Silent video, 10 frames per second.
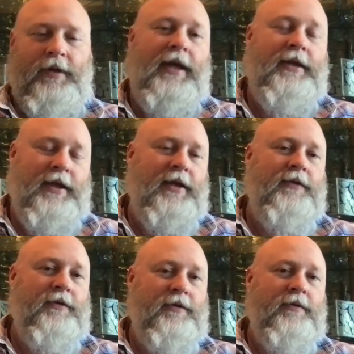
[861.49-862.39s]
And
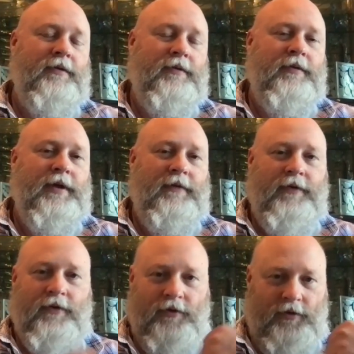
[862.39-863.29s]
yes, if
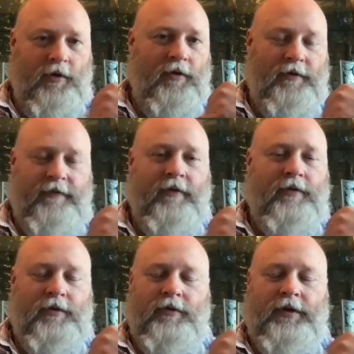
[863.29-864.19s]
you're on the
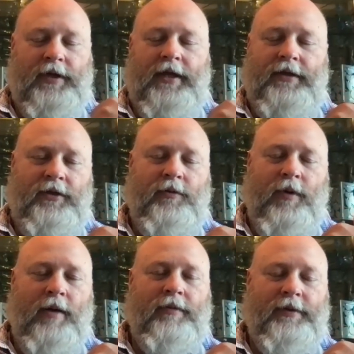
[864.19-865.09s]
phone doing that, then you
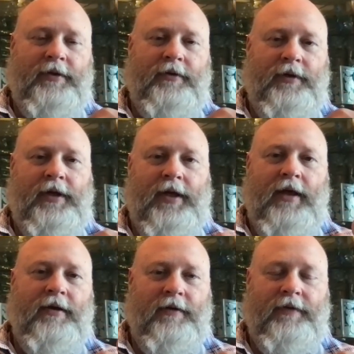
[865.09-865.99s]
probably are doing it
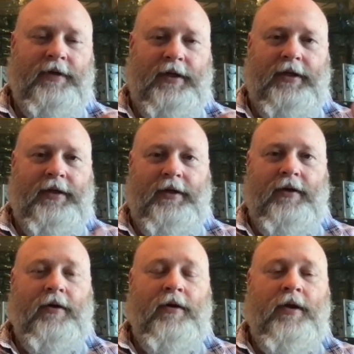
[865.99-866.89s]
loud enough that they can
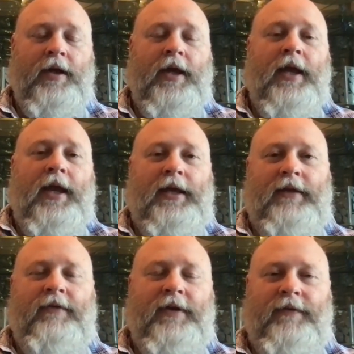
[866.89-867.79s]
hear. And
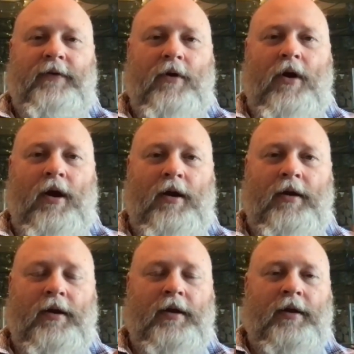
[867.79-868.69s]
even if you
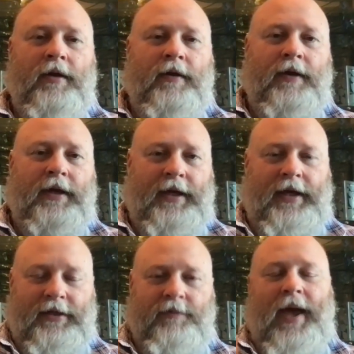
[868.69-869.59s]
aren't, it
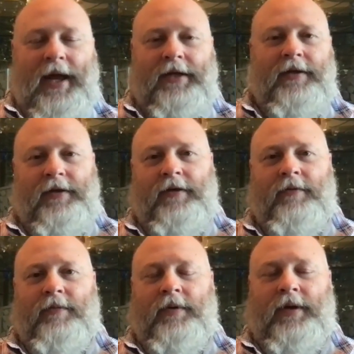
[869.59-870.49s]
gets back to
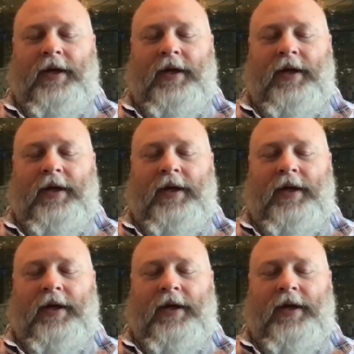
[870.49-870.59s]
them.